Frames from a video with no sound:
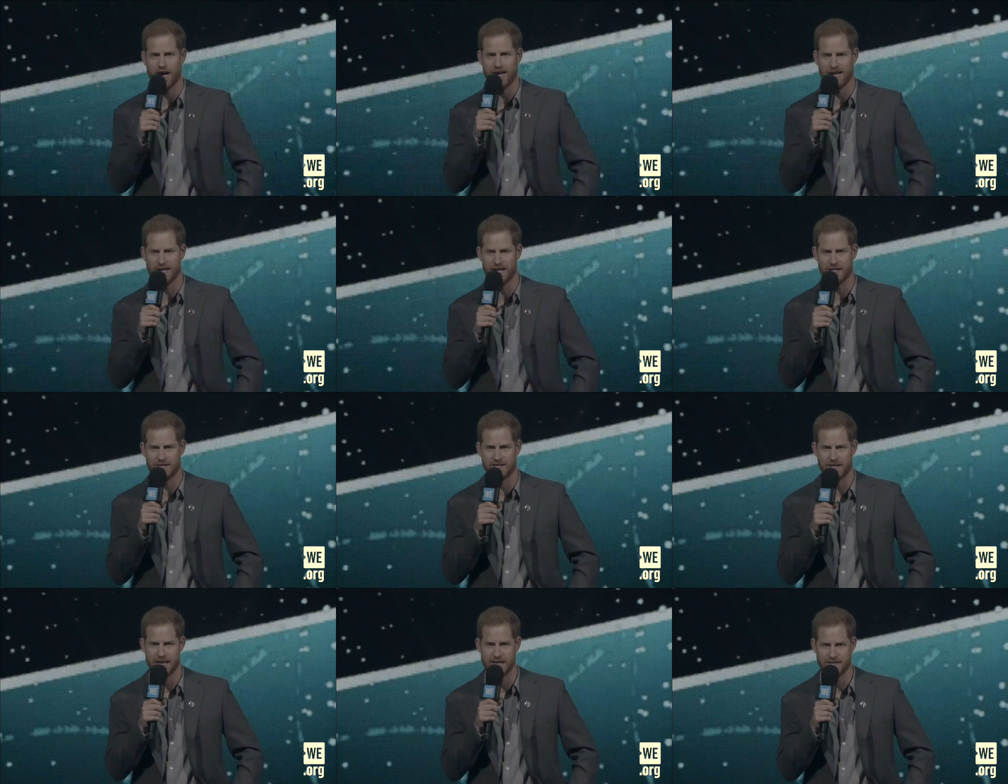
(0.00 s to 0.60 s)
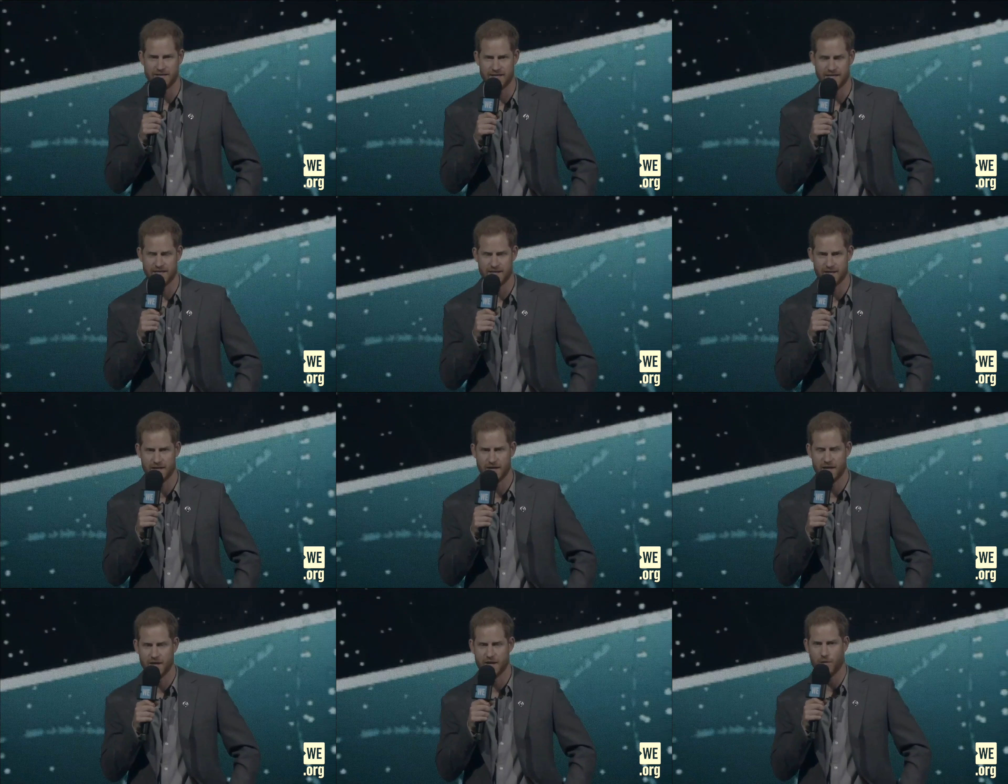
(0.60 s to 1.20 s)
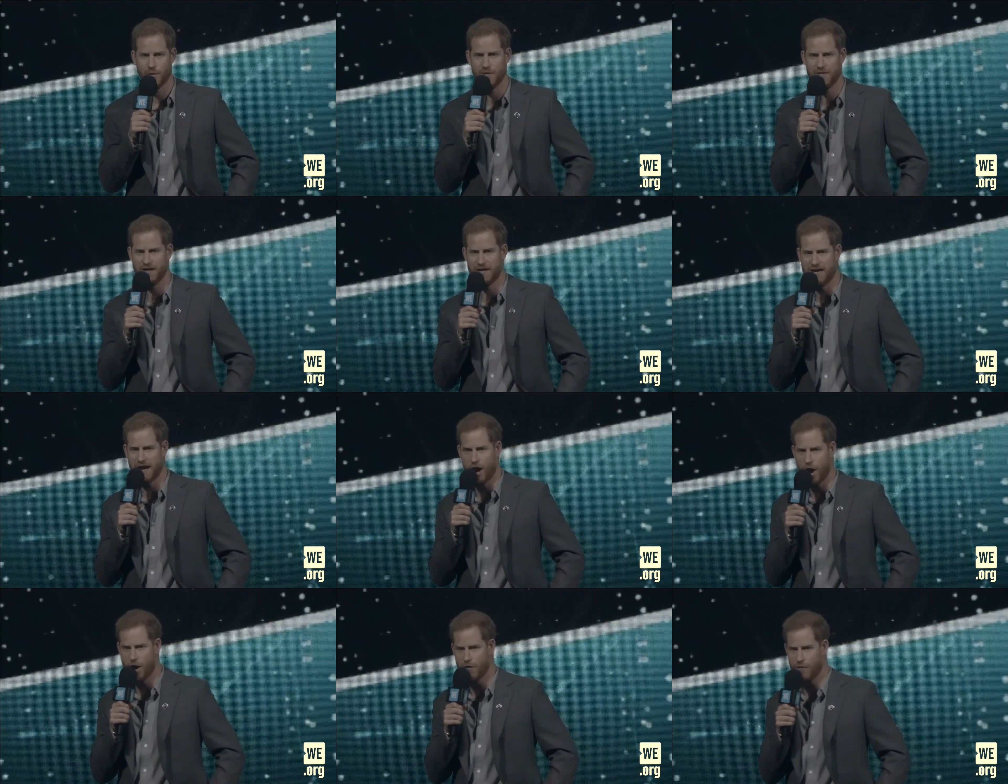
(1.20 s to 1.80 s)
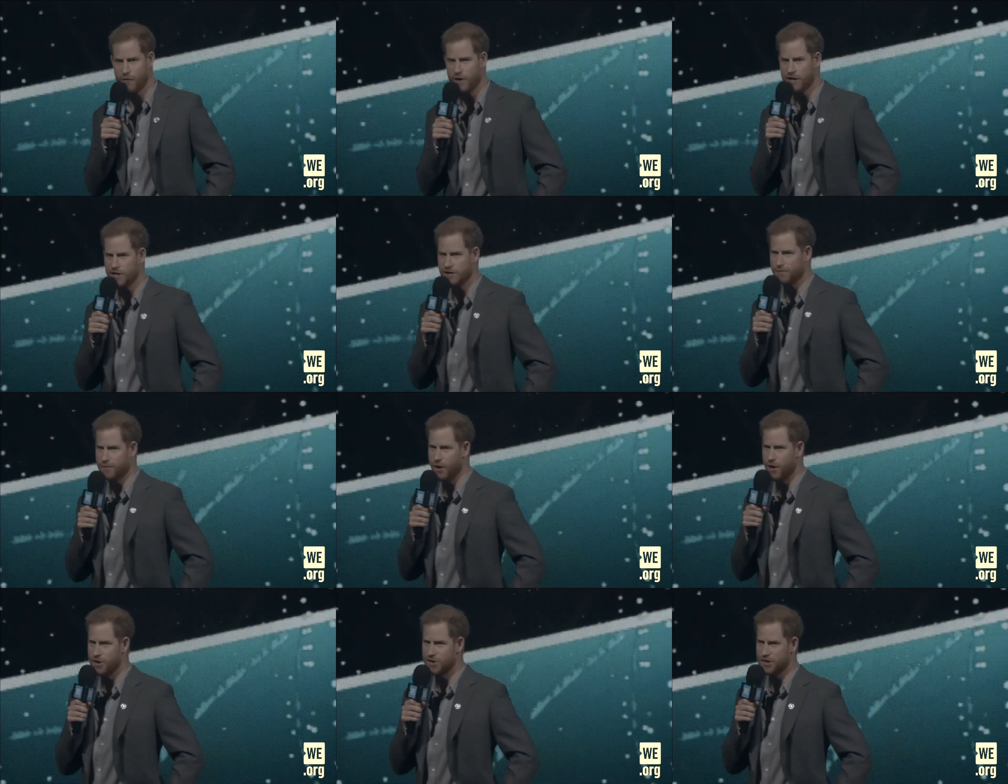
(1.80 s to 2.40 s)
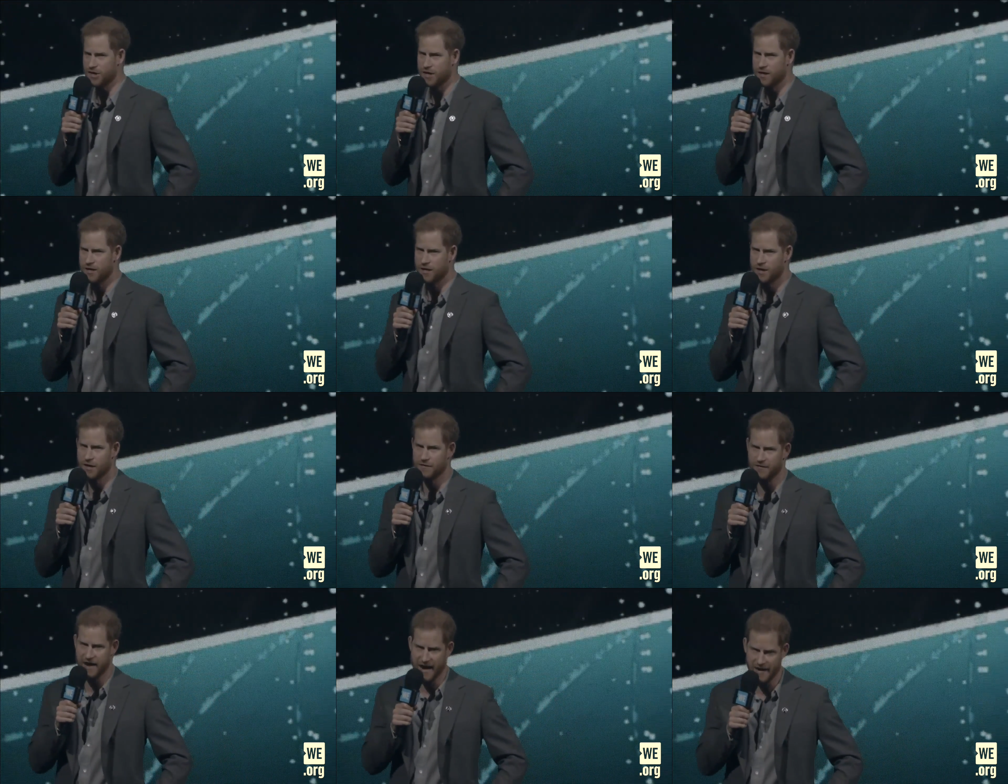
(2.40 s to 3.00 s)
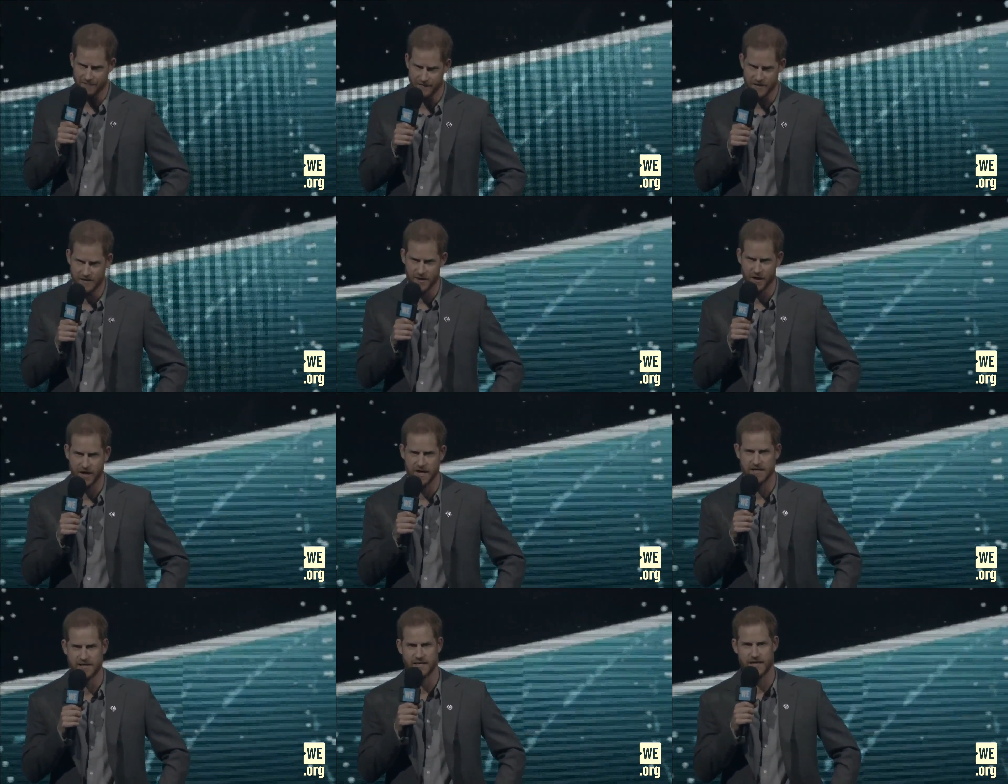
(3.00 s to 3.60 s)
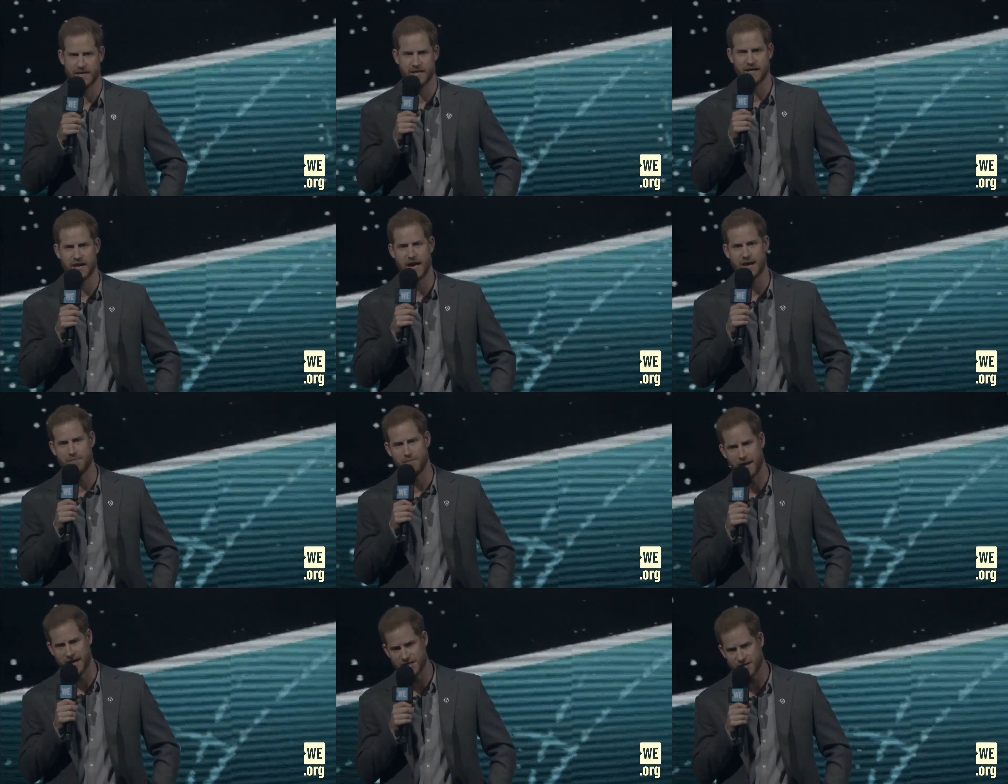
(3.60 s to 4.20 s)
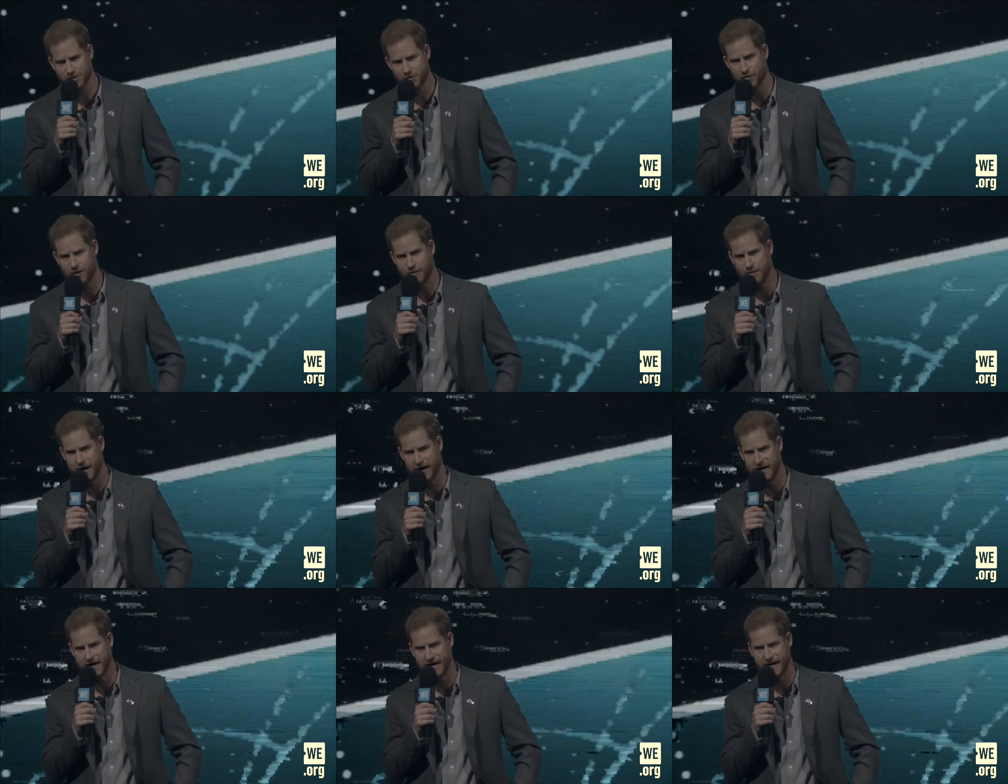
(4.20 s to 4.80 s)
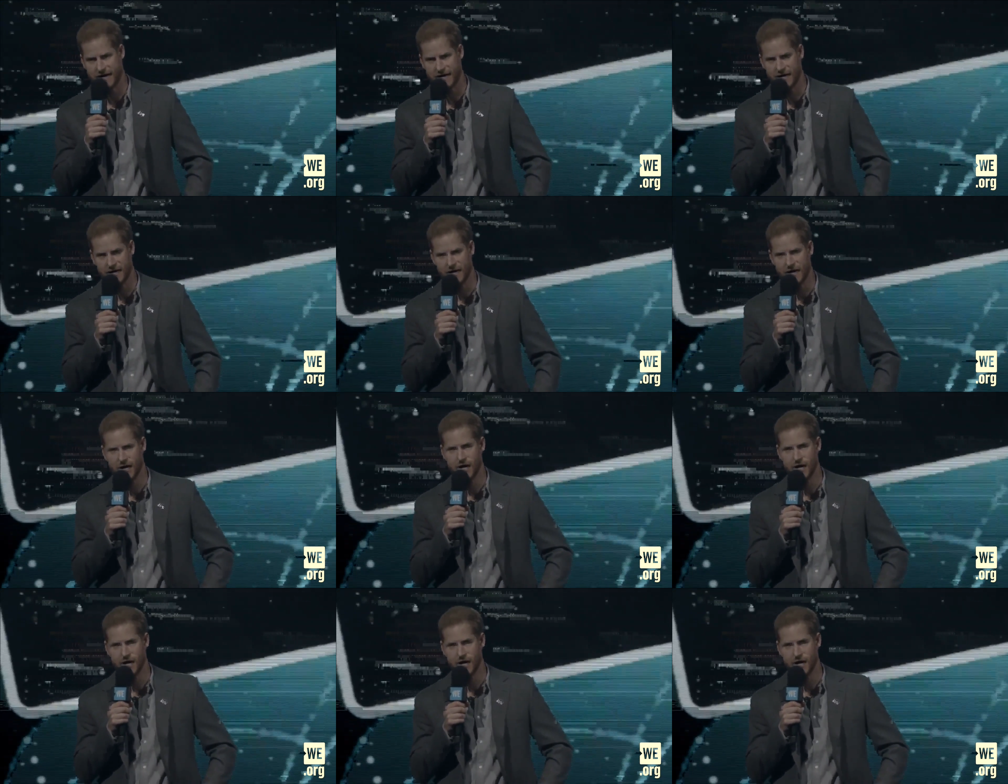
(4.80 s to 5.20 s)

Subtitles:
inundated with an overexposure of advertising and mainstream media,